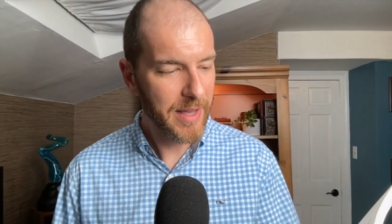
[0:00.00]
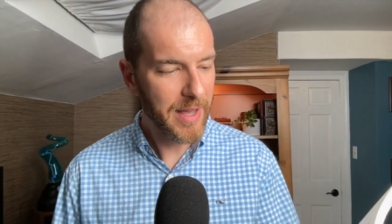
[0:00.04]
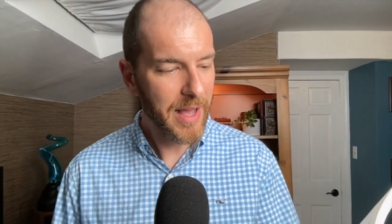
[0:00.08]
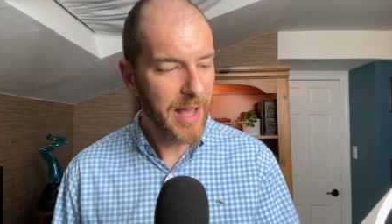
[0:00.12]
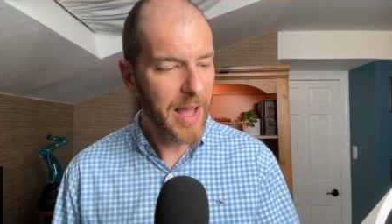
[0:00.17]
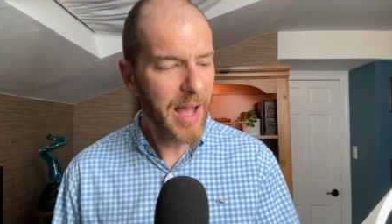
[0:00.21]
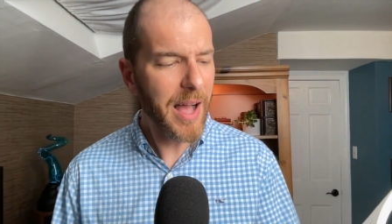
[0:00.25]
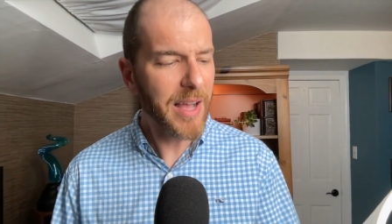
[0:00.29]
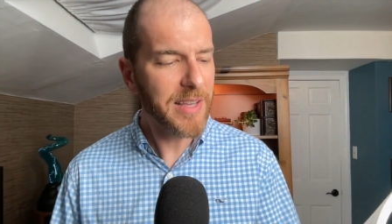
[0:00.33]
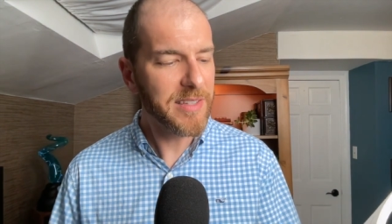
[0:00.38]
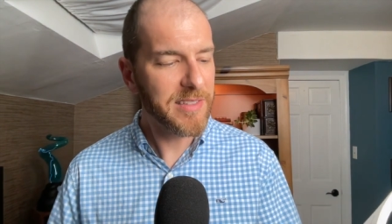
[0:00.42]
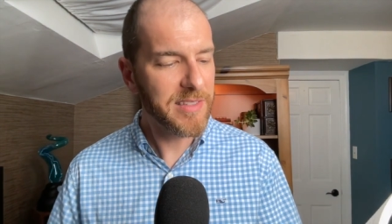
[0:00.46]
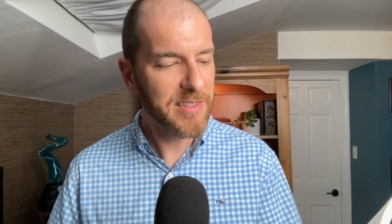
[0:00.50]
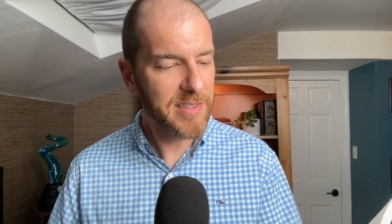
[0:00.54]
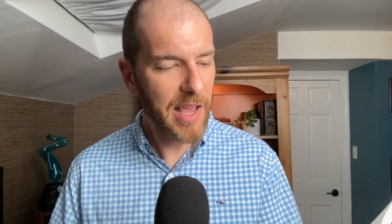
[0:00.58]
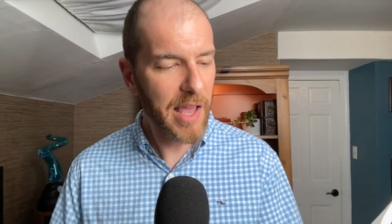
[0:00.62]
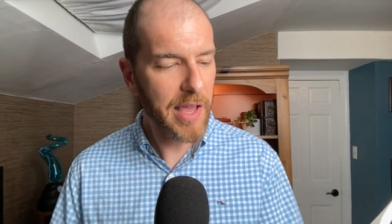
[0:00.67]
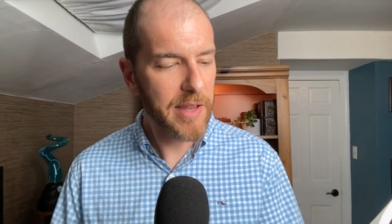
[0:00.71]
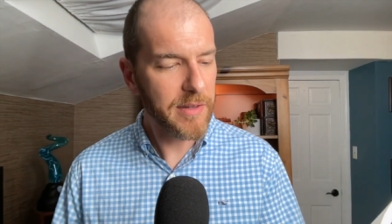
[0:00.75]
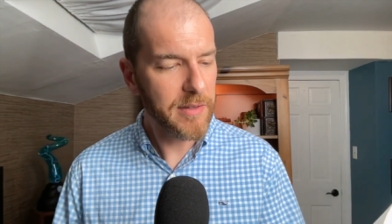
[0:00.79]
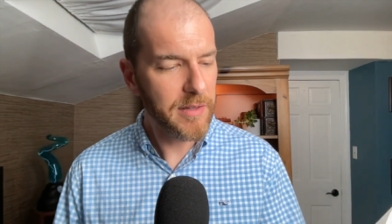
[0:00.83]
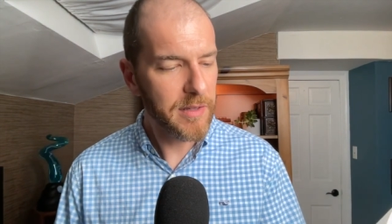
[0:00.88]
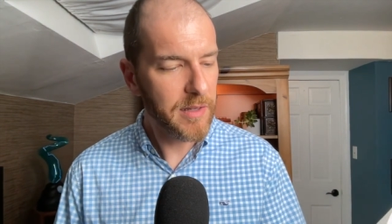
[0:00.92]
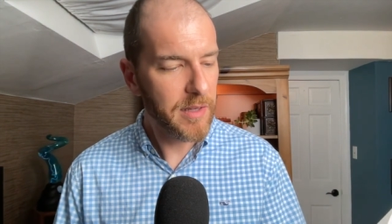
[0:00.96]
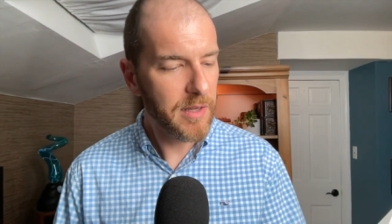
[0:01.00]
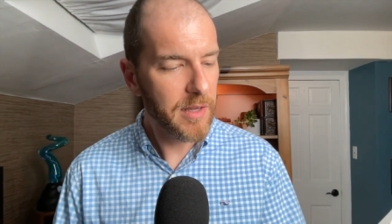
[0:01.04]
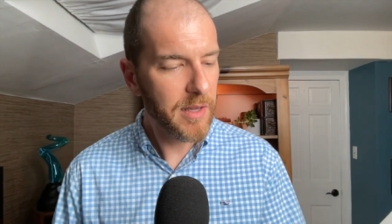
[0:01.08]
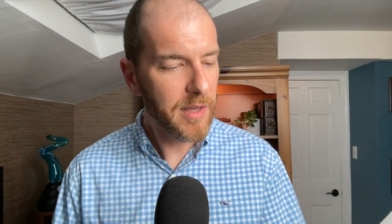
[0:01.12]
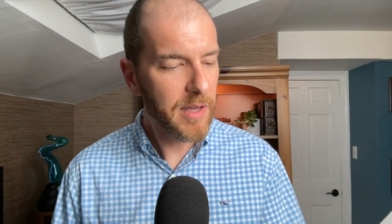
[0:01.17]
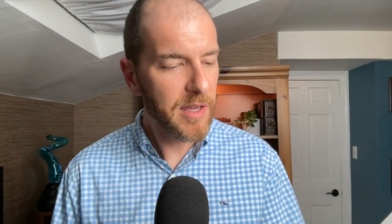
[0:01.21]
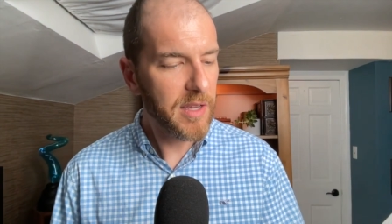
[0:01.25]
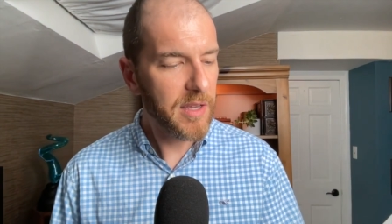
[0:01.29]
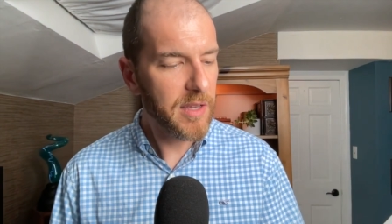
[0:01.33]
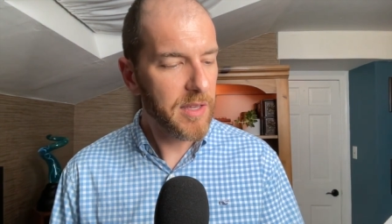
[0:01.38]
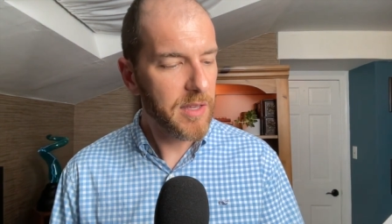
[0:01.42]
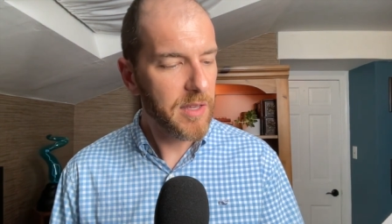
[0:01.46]
I said,
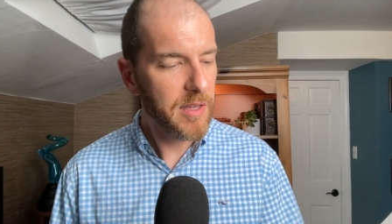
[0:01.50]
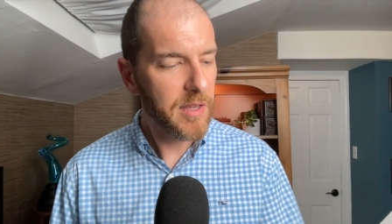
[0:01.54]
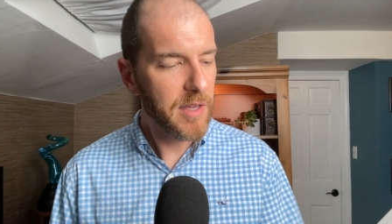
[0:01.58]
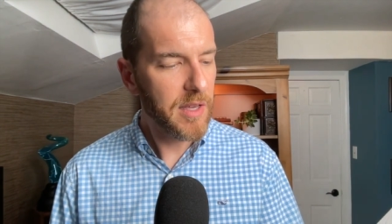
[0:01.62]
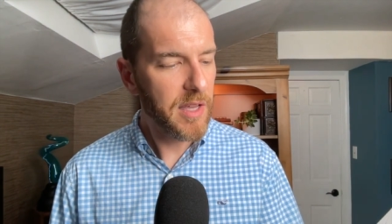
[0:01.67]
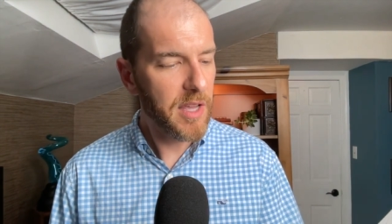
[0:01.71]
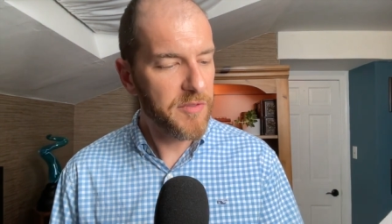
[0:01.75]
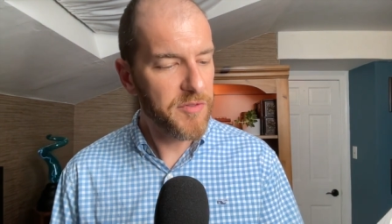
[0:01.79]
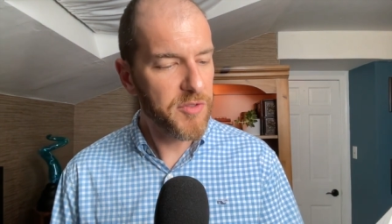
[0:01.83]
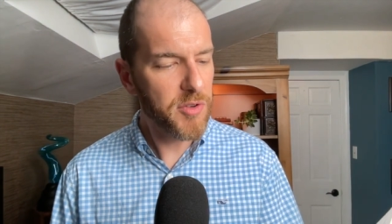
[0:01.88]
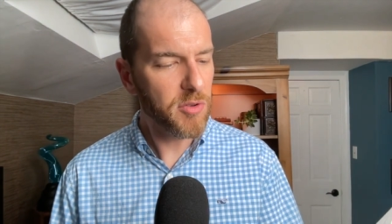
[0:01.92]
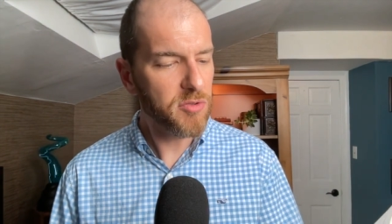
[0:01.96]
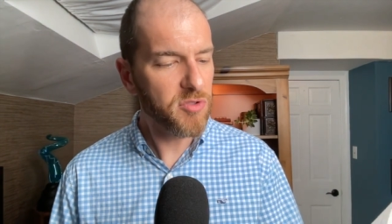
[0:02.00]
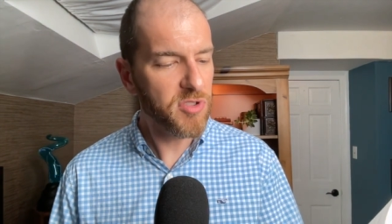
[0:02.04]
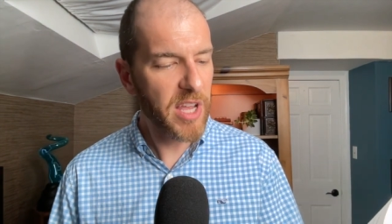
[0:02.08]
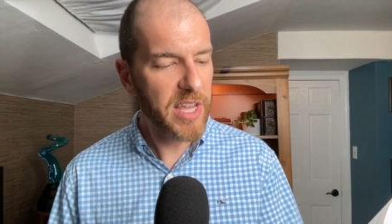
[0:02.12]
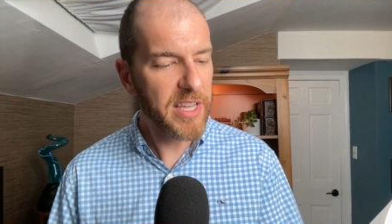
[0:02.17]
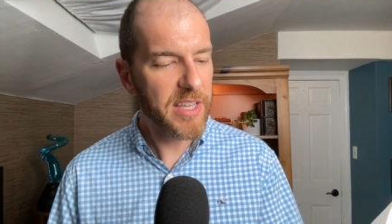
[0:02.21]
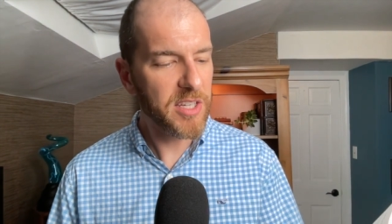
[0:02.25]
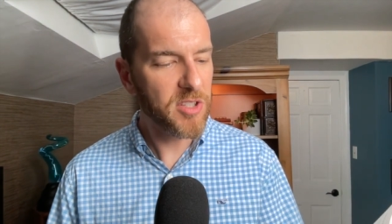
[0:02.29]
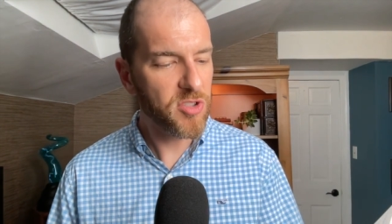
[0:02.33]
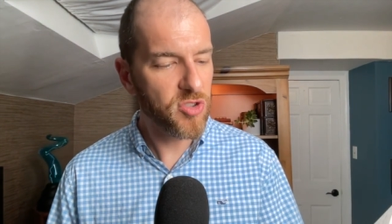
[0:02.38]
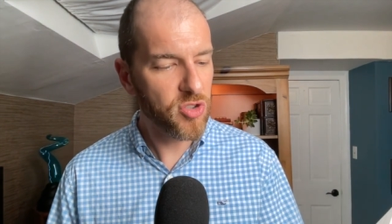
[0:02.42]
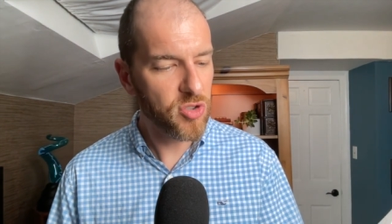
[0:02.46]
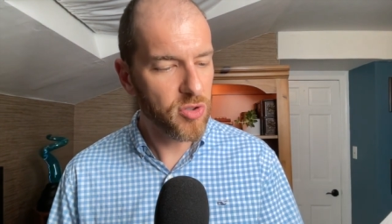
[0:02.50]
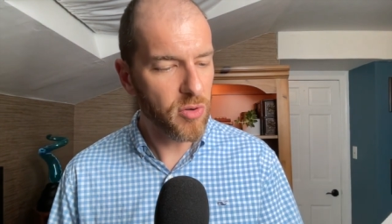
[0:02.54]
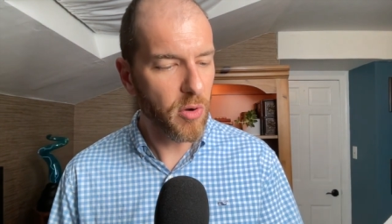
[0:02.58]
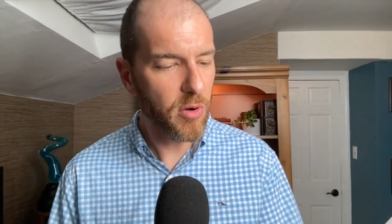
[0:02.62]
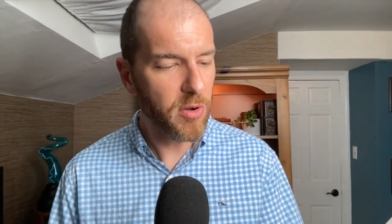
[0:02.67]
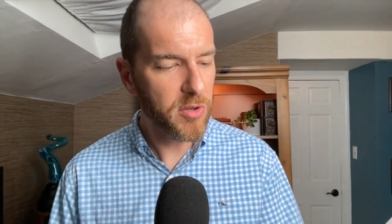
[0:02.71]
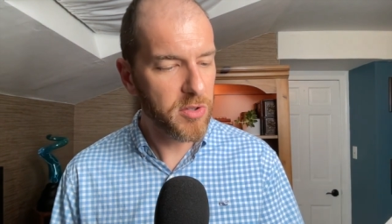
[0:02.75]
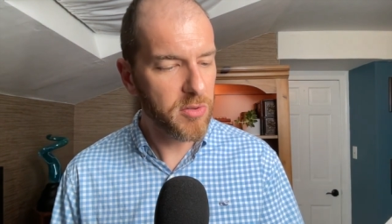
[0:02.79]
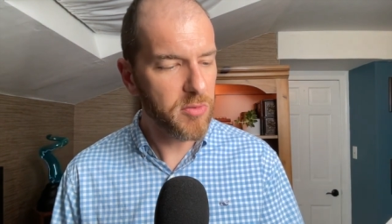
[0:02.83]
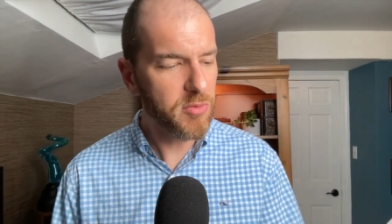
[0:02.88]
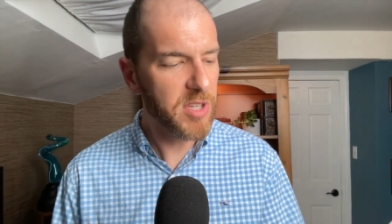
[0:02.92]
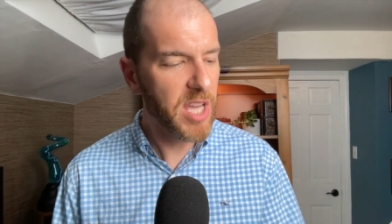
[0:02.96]
if you're taking
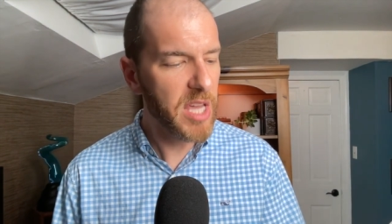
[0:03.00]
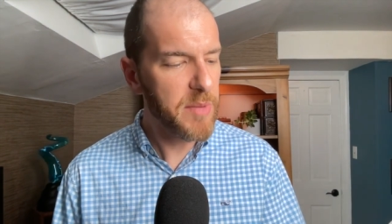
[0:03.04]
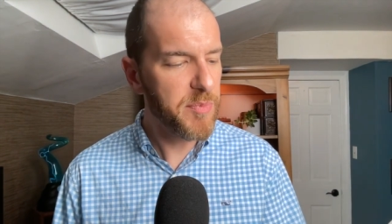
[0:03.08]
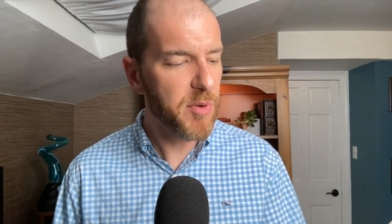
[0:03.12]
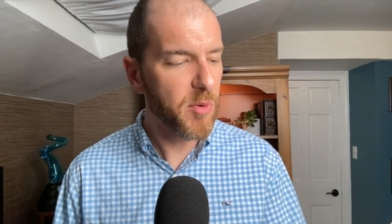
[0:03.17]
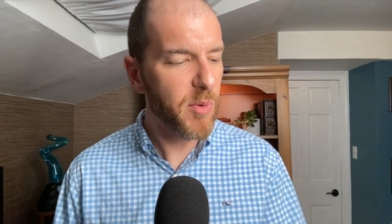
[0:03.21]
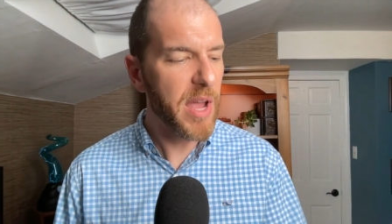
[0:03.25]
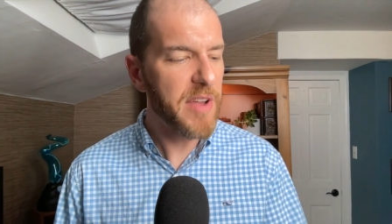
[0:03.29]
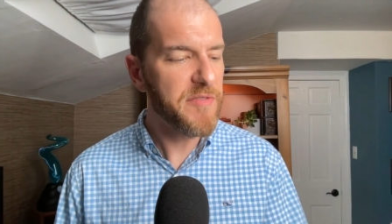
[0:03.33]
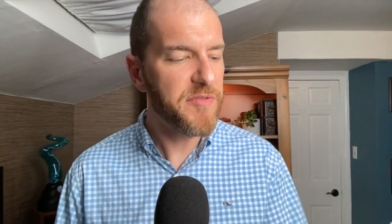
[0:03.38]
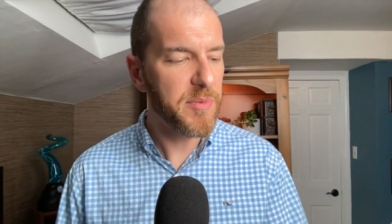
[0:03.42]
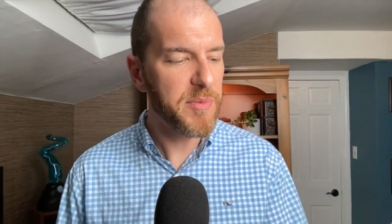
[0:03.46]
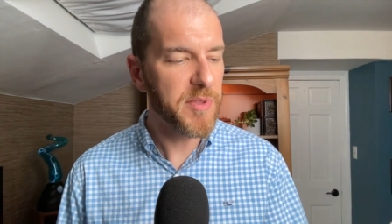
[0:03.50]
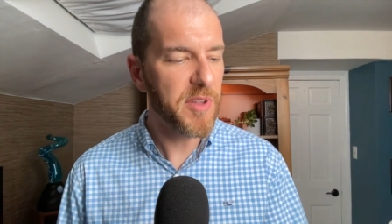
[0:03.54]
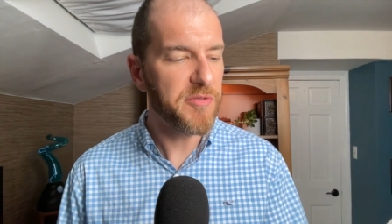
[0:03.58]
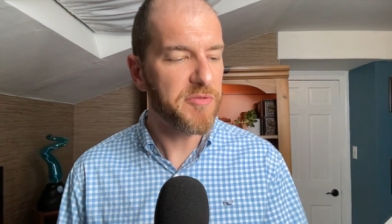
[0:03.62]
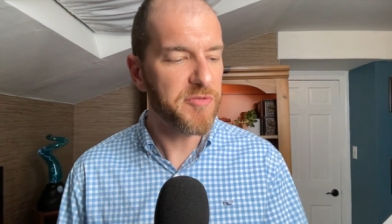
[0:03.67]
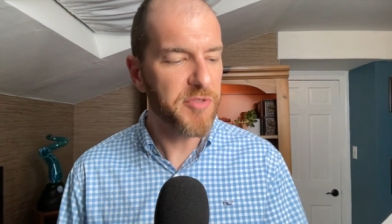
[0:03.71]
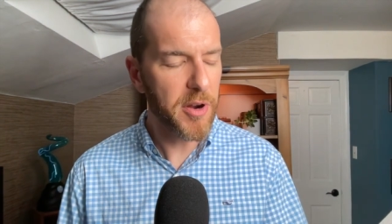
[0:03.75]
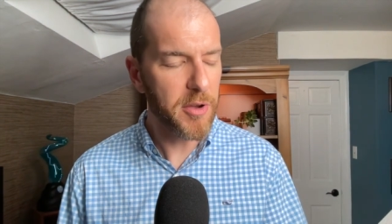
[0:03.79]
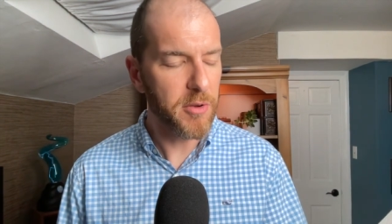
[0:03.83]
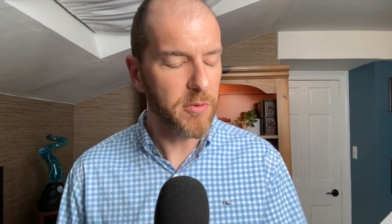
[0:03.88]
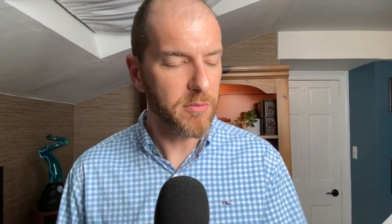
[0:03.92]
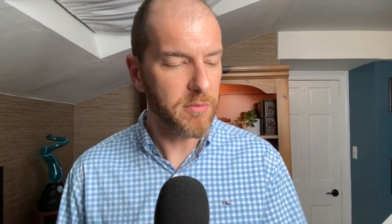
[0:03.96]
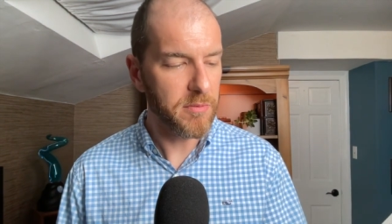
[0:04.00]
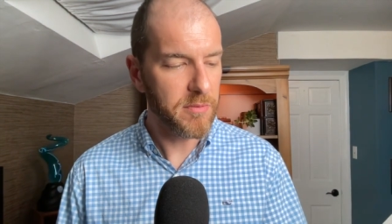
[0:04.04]
short, you keep away from the fruit.